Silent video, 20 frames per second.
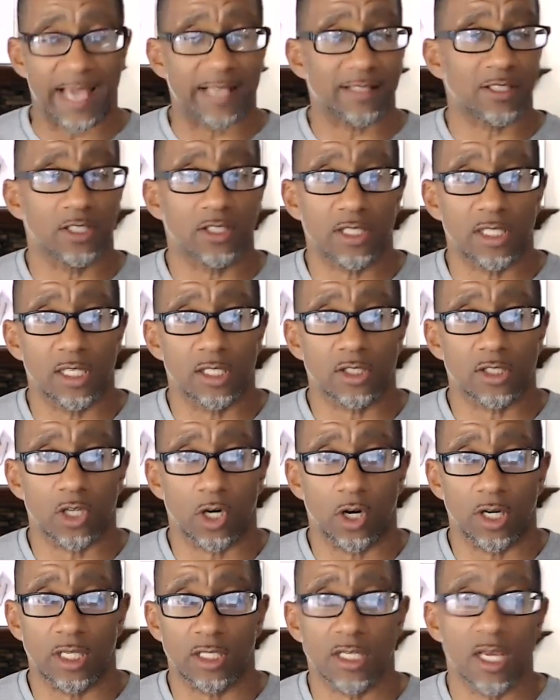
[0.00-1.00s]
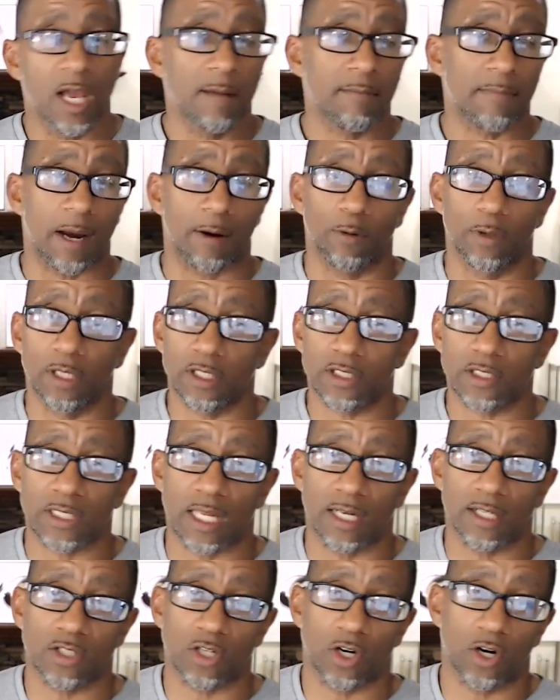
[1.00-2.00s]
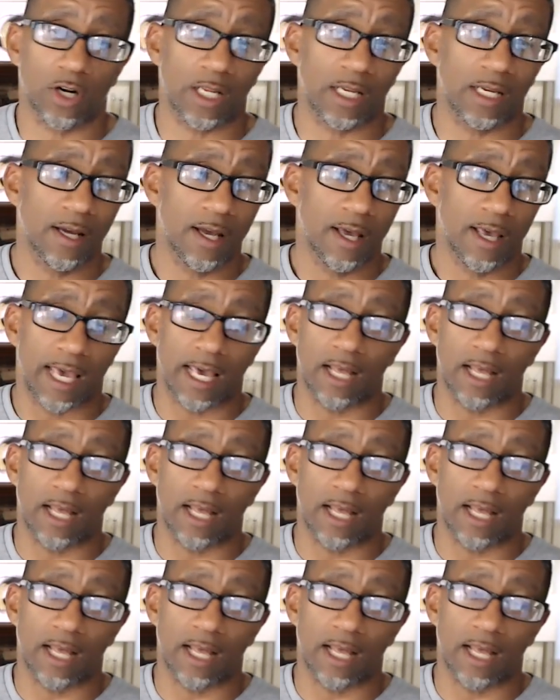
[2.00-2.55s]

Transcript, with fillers: S E C attorneys, my real estate attorney,